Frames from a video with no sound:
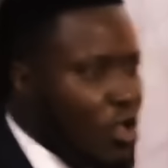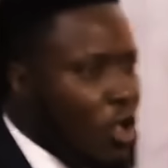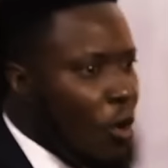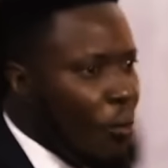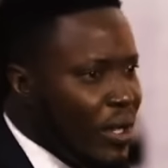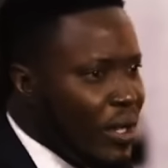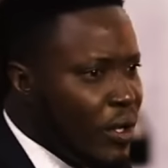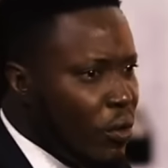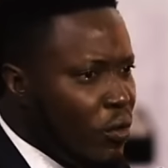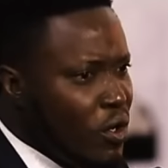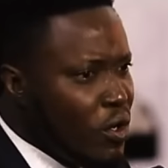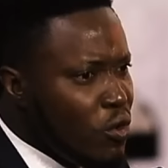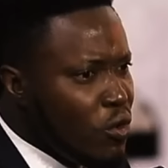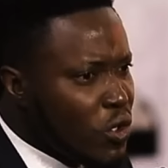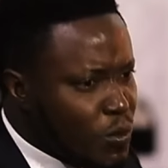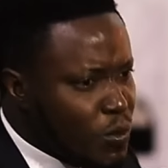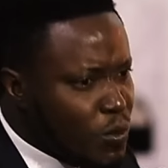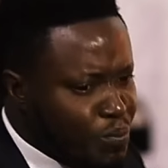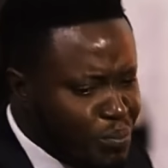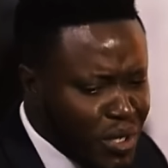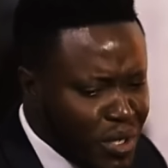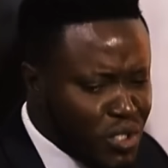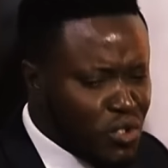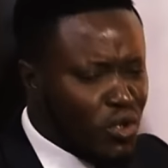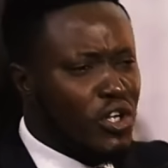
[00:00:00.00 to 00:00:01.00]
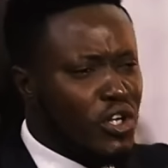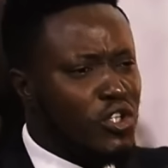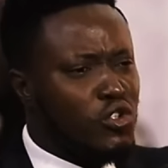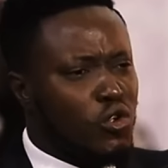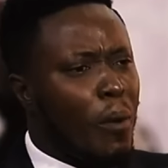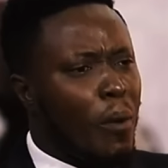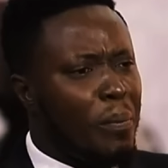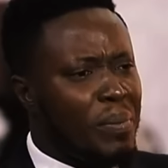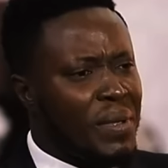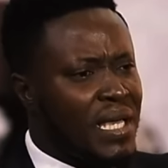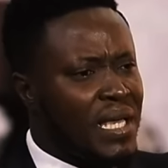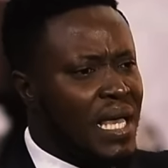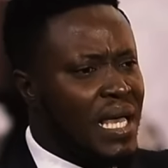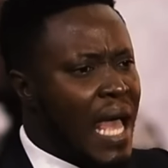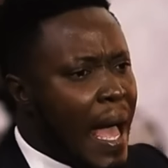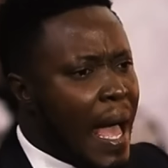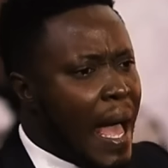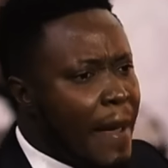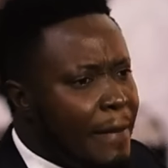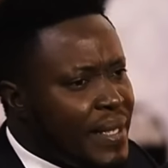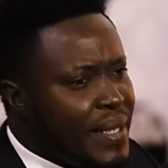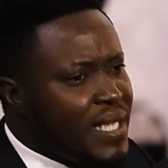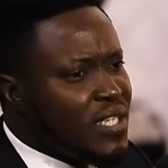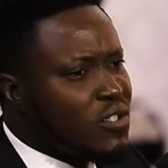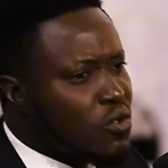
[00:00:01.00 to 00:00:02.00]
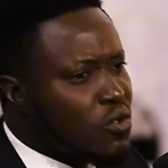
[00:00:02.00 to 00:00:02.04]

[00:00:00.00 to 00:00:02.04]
when the Holy Ghost speaks on a topic and begins to